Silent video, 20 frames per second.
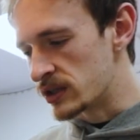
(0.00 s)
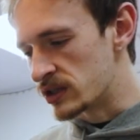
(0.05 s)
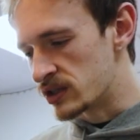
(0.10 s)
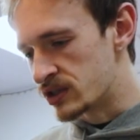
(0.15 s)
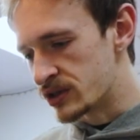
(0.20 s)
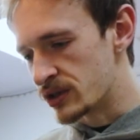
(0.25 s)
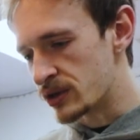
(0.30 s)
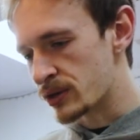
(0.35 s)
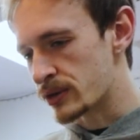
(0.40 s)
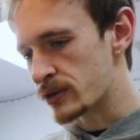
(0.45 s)

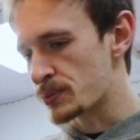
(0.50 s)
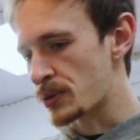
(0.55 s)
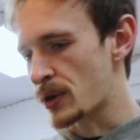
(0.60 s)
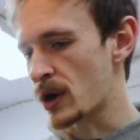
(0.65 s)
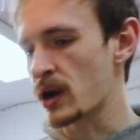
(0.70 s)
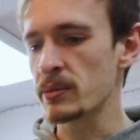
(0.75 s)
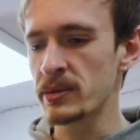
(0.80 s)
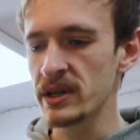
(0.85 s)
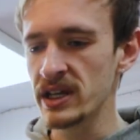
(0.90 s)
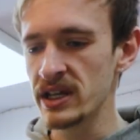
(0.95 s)
you're
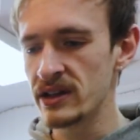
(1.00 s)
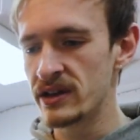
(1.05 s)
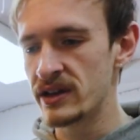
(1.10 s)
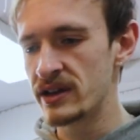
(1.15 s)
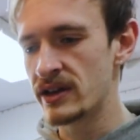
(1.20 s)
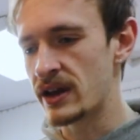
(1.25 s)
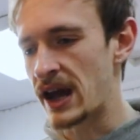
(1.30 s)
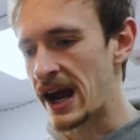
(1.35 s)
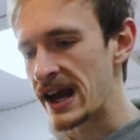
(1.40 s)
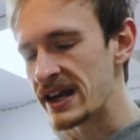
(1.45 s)
probably
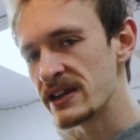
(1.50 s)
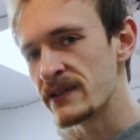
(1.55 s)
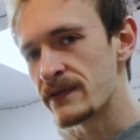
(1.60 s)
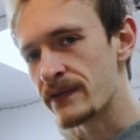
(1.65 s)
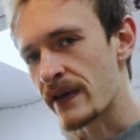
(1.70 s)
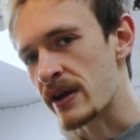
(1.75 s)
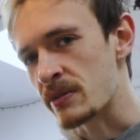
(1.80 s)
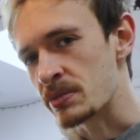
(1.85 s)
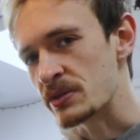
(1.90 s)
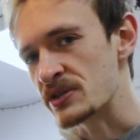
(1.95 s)

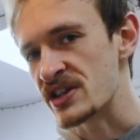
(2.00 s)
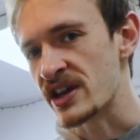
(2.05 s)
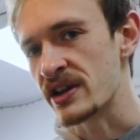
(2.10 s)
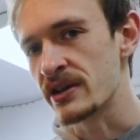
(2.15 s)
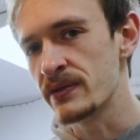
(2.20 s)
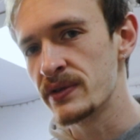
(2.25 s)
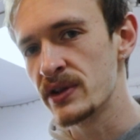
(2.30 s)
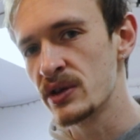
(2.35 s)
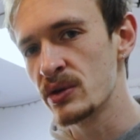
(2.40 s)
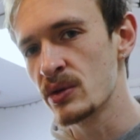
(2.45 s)
95%
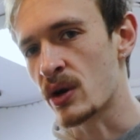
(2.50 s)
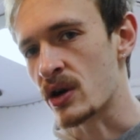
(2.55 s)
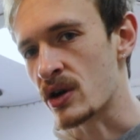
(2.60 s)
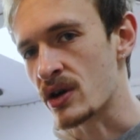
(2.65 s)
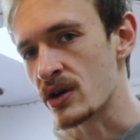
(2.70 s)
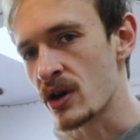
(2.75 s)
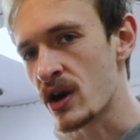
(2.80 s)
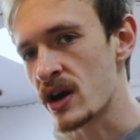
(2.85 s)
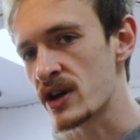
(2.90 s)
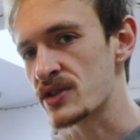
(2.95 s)
of you
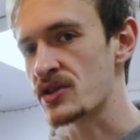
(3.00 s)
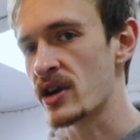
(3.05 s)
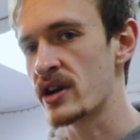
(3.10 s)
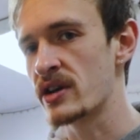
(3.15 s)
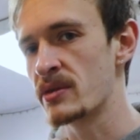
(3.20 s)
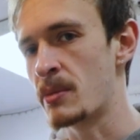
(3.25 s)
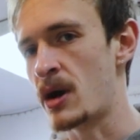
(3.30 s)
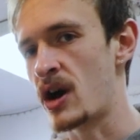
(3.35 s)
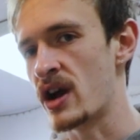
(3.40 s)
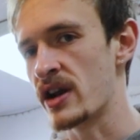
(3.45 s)
are not trying
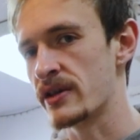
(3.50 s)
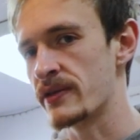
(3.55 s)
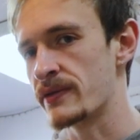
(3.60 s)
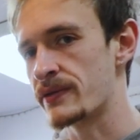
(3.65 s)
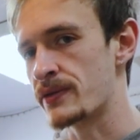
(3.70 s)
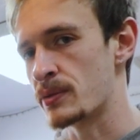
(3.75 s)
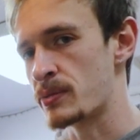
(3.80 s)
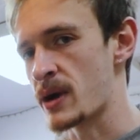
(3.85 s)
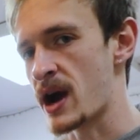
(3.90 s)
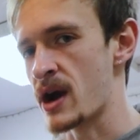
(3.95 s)
to mod it
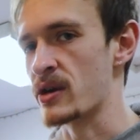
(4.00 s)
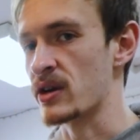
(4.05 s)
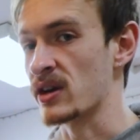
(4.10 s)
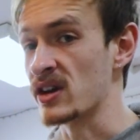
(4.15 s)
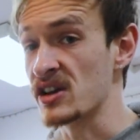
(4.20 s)
for power,